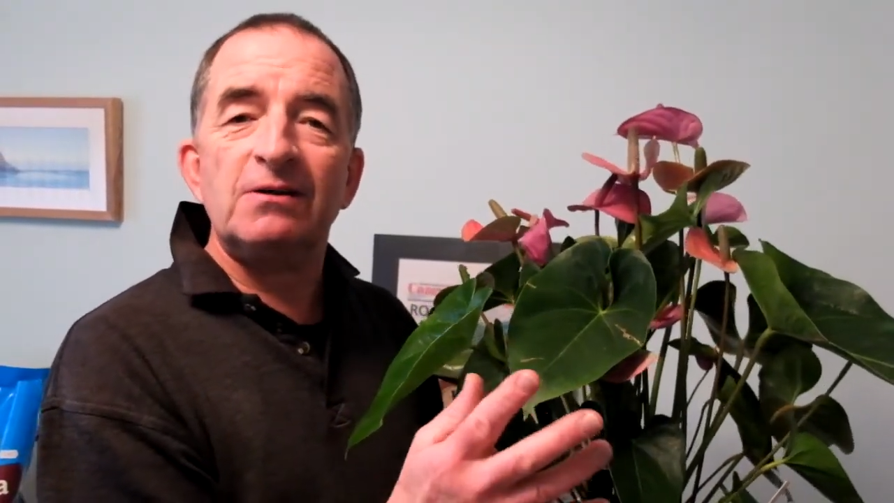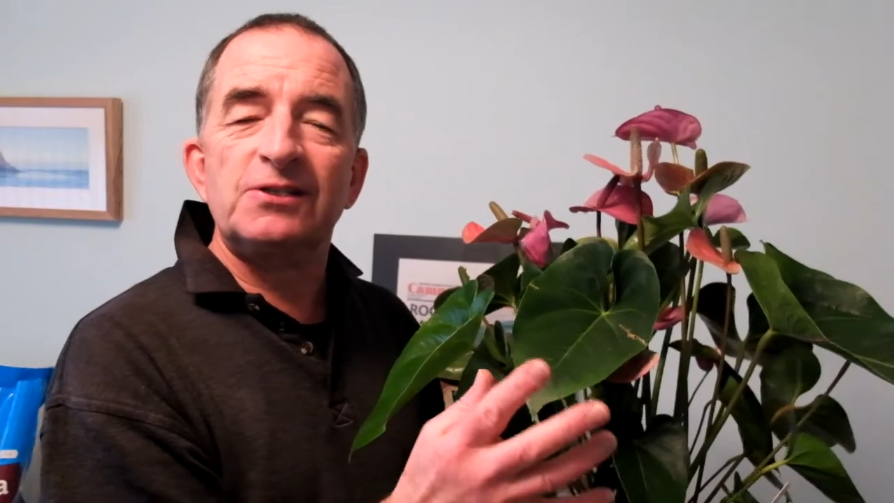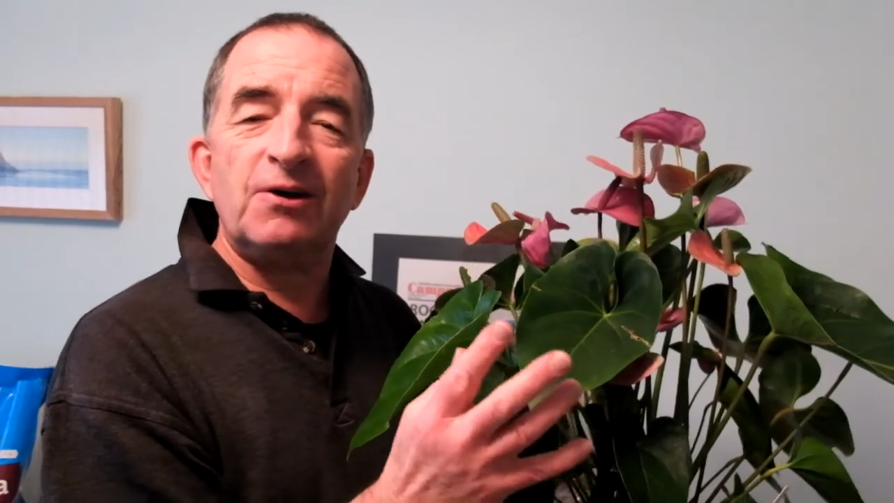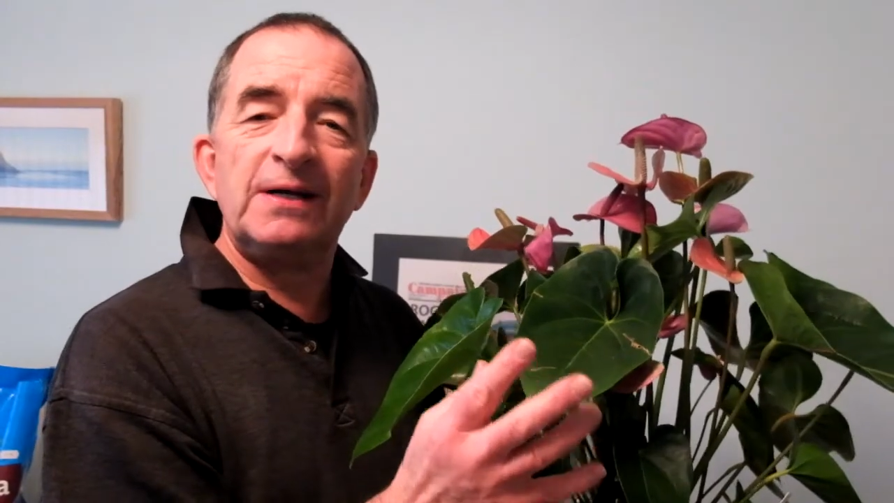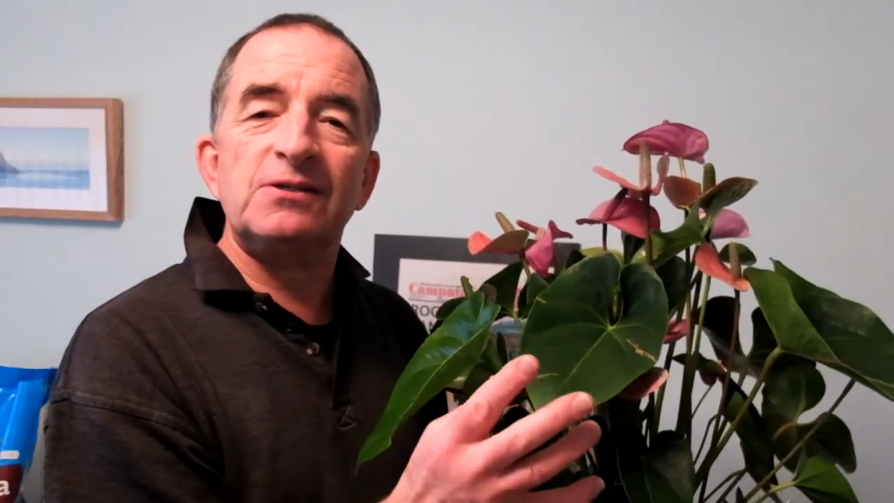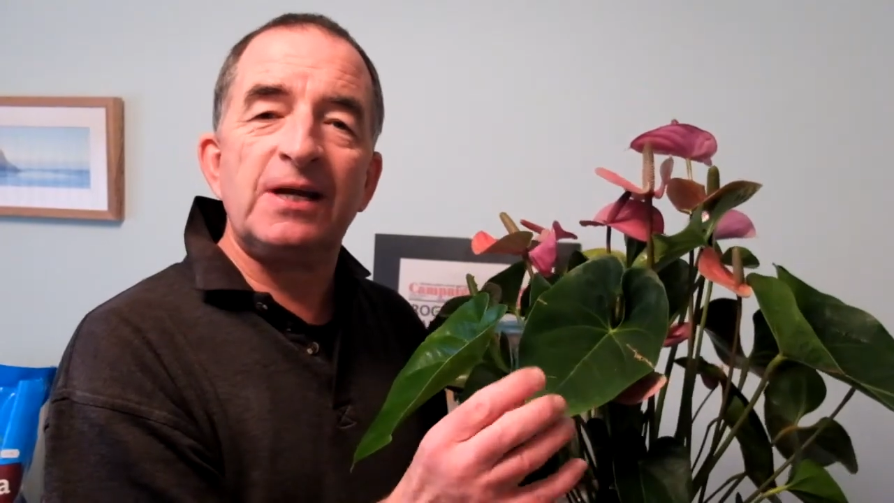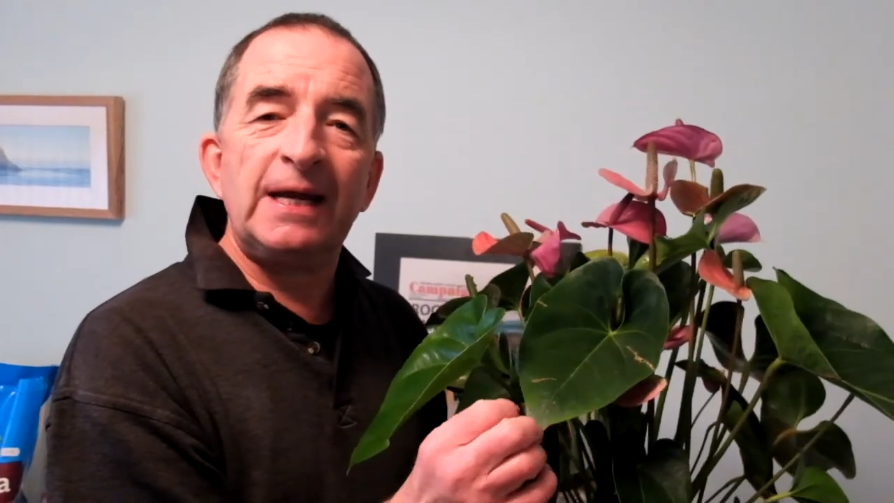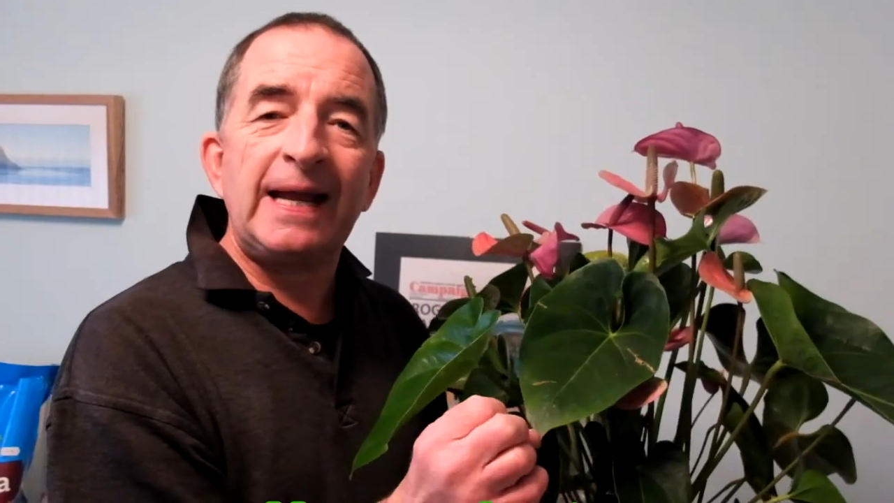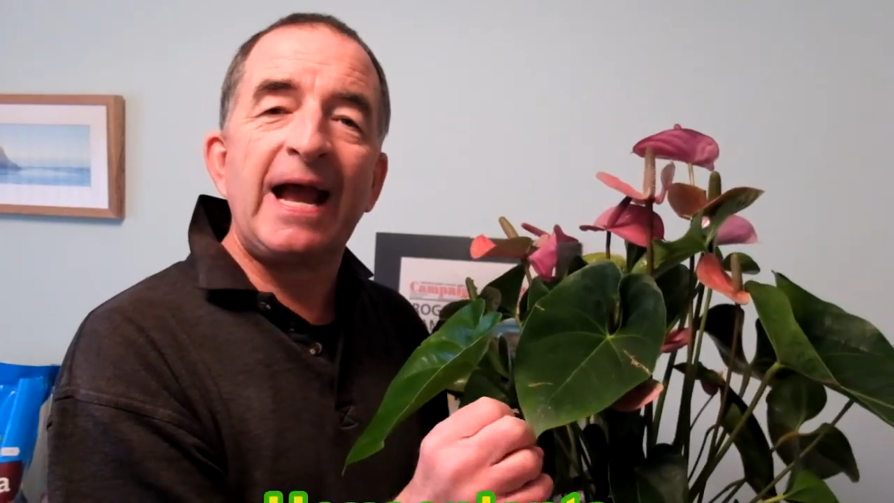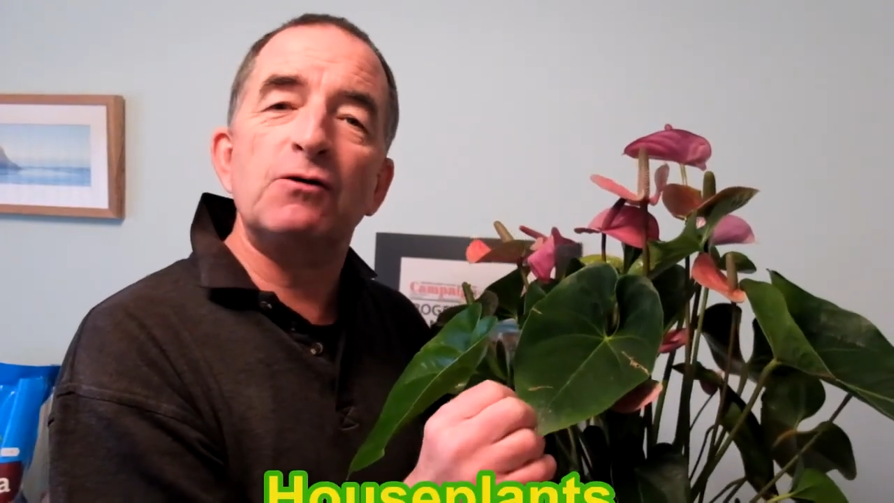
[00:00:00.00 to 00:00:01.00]
sign
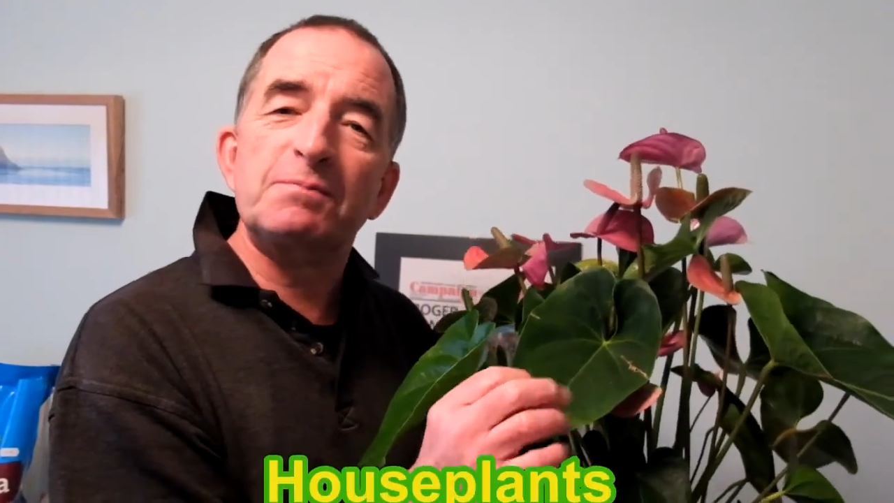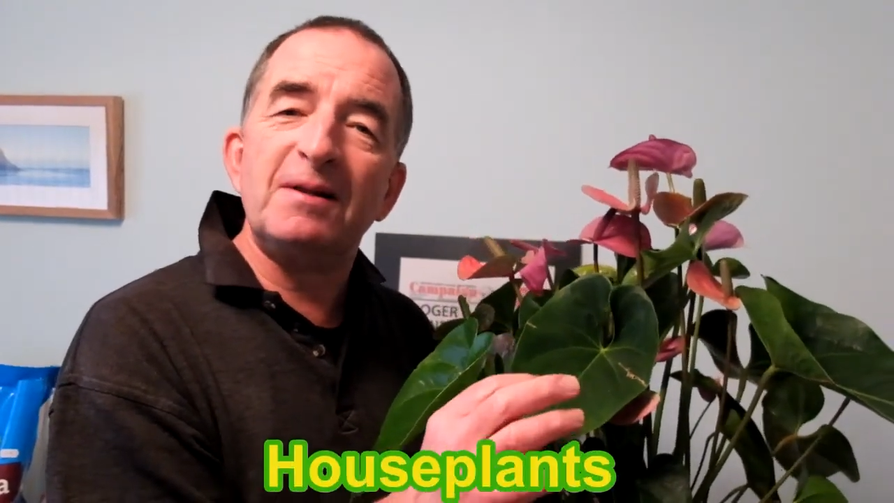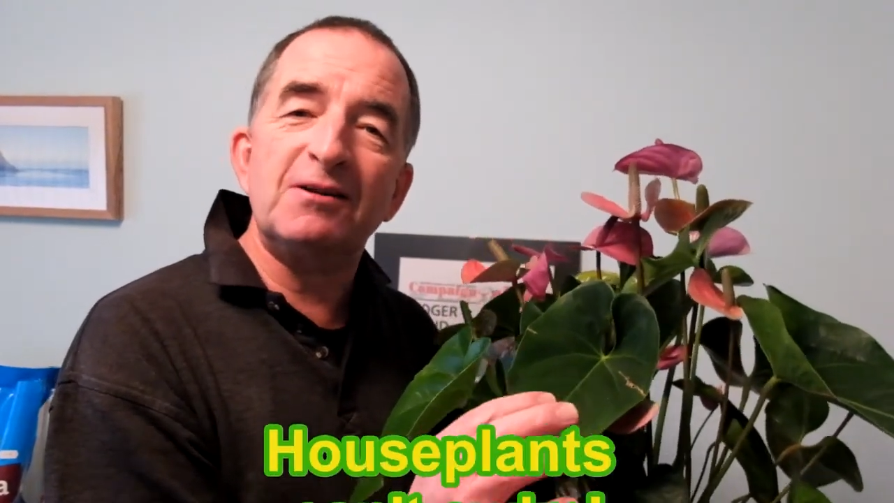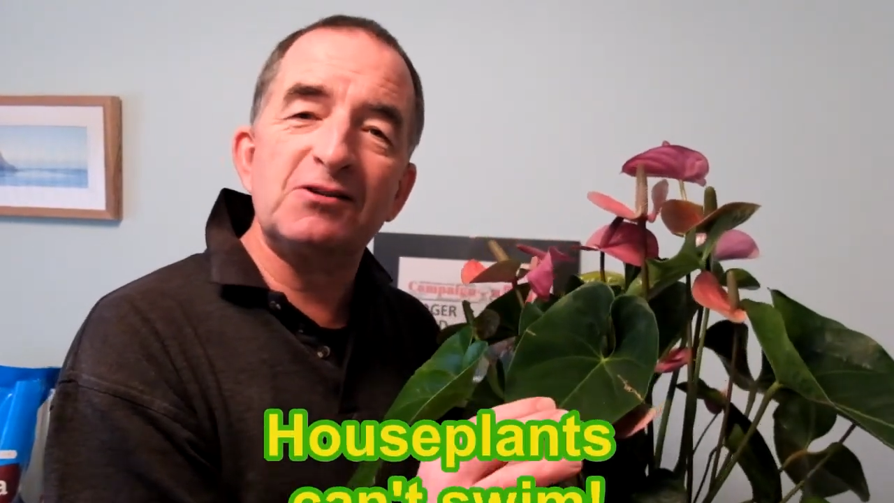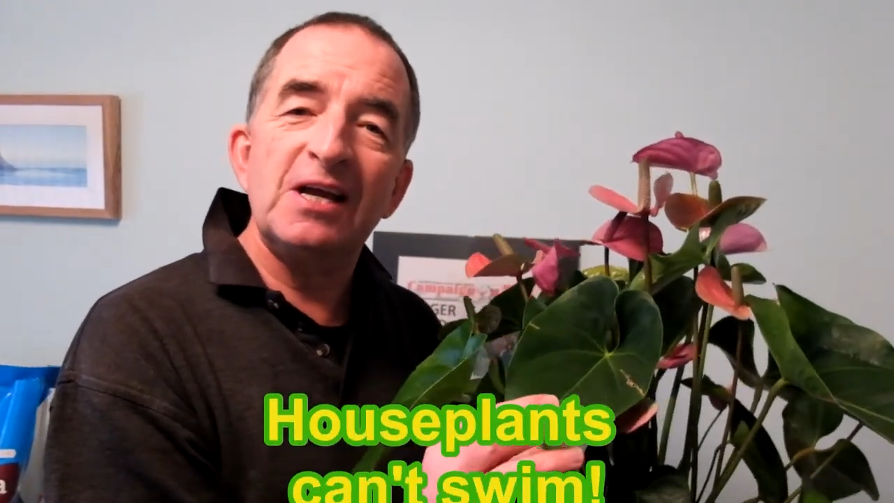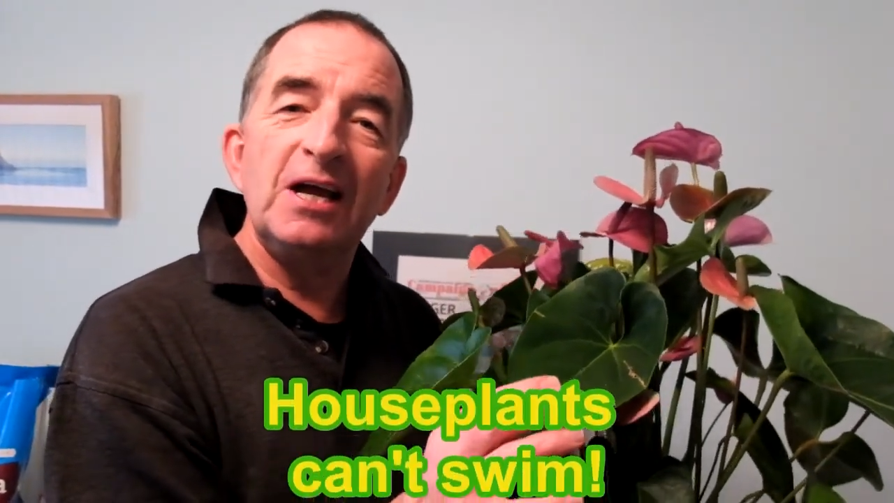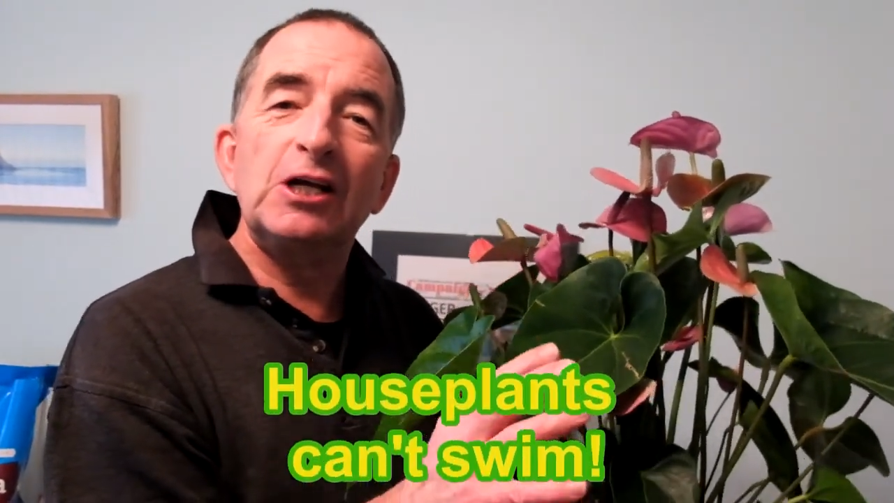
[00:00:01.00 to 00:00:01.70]
saying houseplants